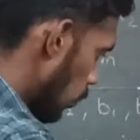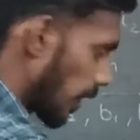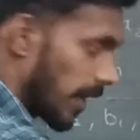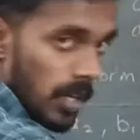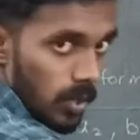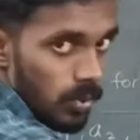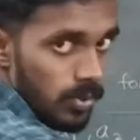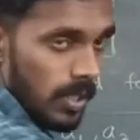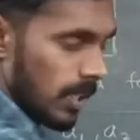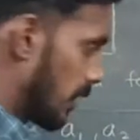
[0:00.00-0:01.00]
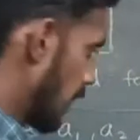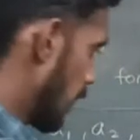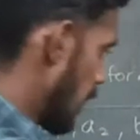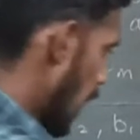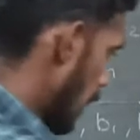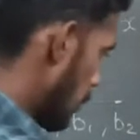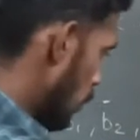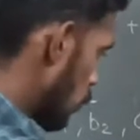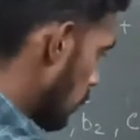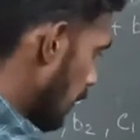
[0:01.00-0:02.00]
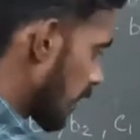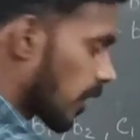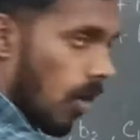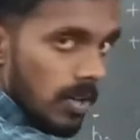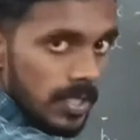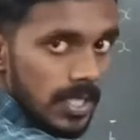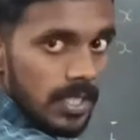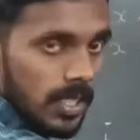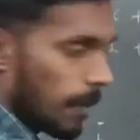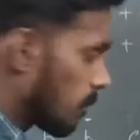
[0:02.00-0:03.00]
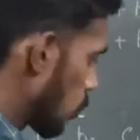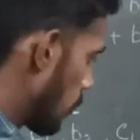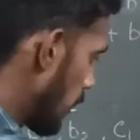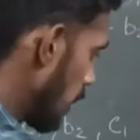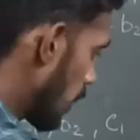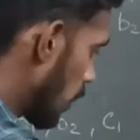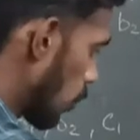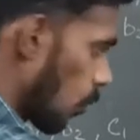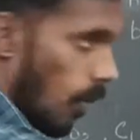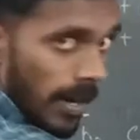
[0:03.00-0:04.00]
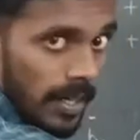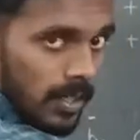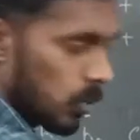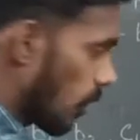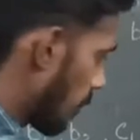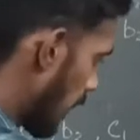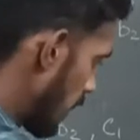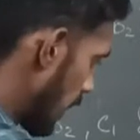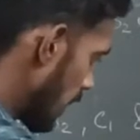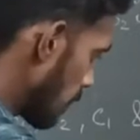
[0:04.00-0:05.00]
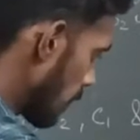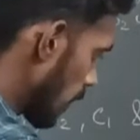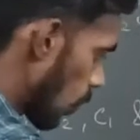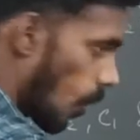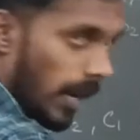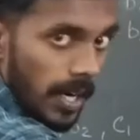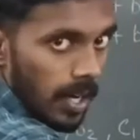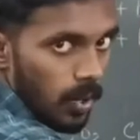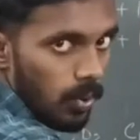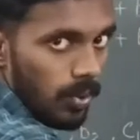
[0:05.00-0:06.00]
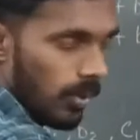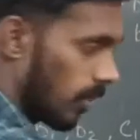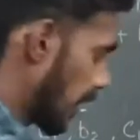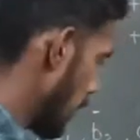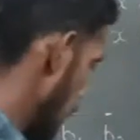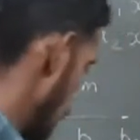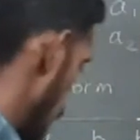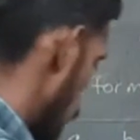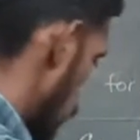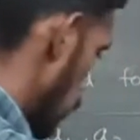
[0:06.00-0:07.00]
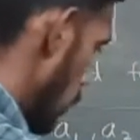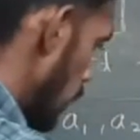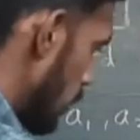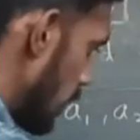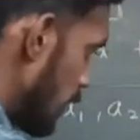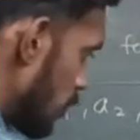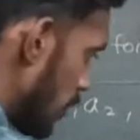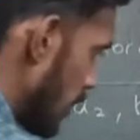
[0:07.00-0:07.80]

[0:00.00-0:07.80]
y alone. Then I am assuming the constant term to be 1, so I am writing 1 alone. Okay, so these three